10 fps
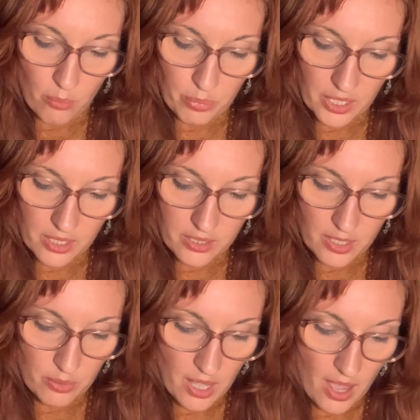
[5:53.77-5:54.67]
But they
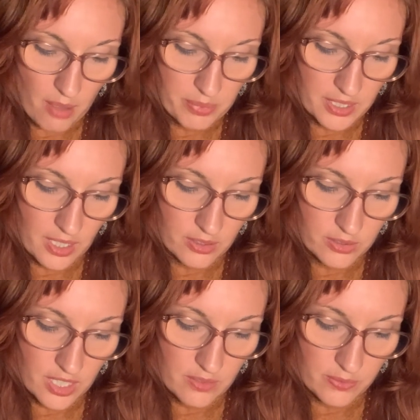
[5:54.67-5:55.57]
were happy and
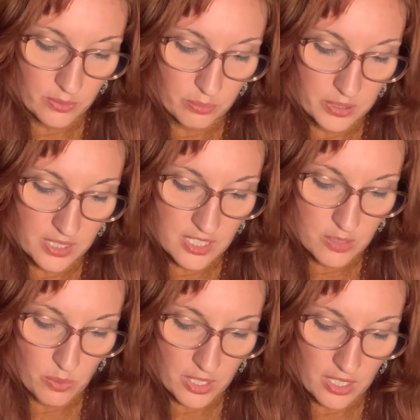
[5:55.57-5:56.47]
grateful, pleased
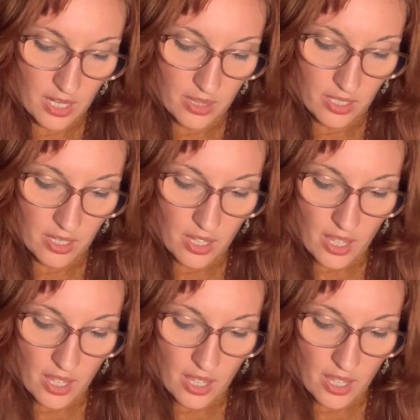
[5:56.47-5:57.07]
one another,